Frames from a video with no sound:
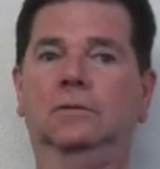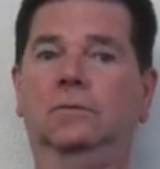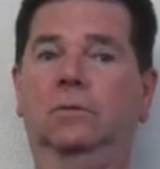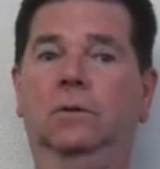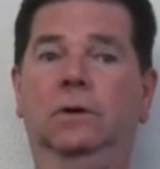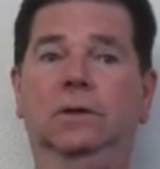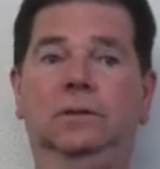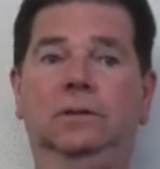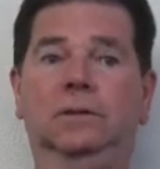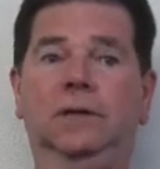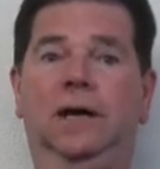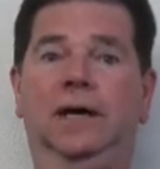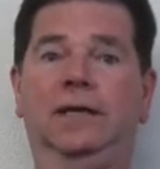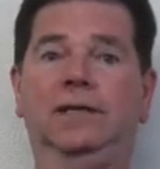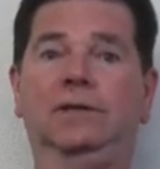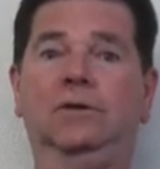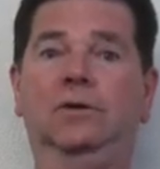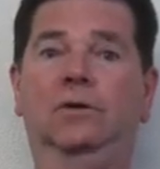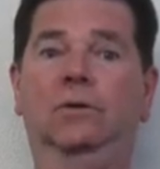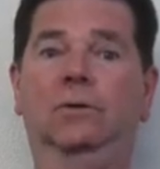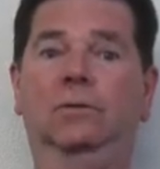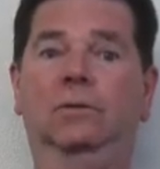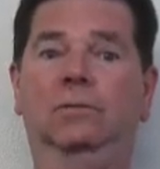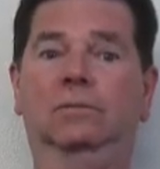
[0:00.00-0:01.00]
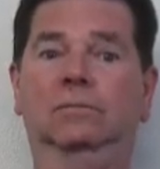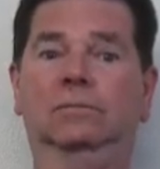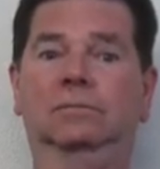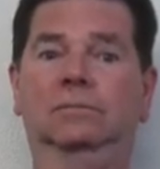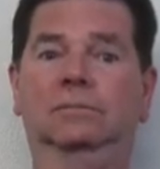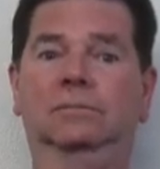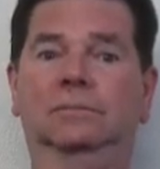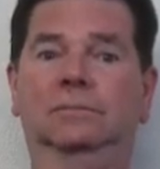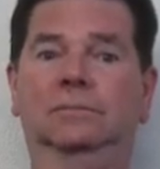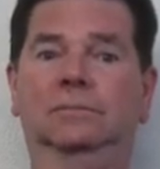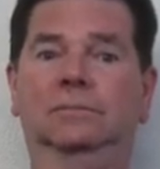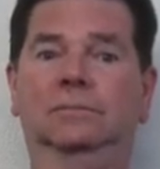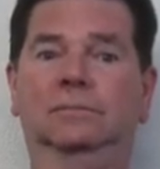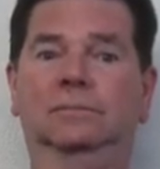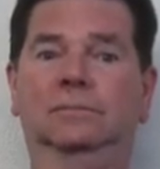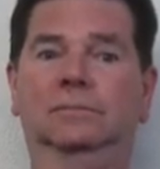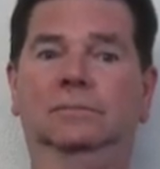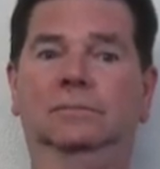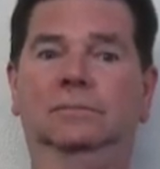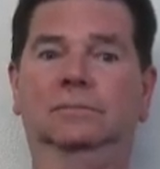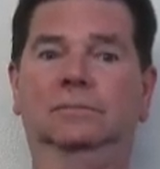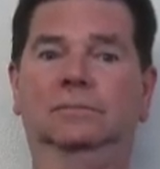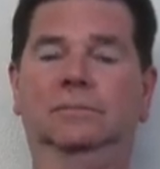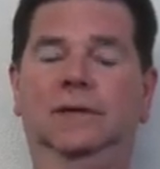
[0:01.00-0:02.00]
You know what? I know
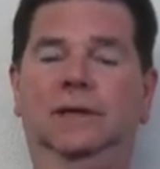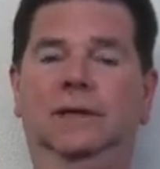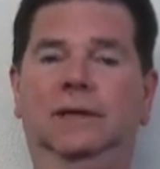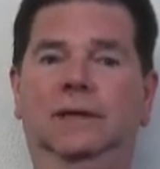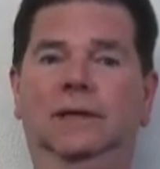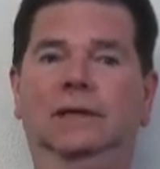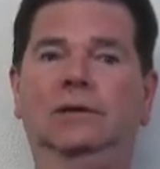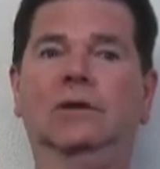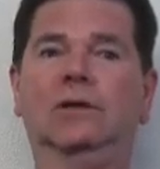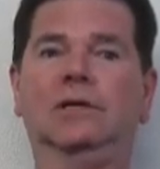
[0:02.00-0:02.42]
I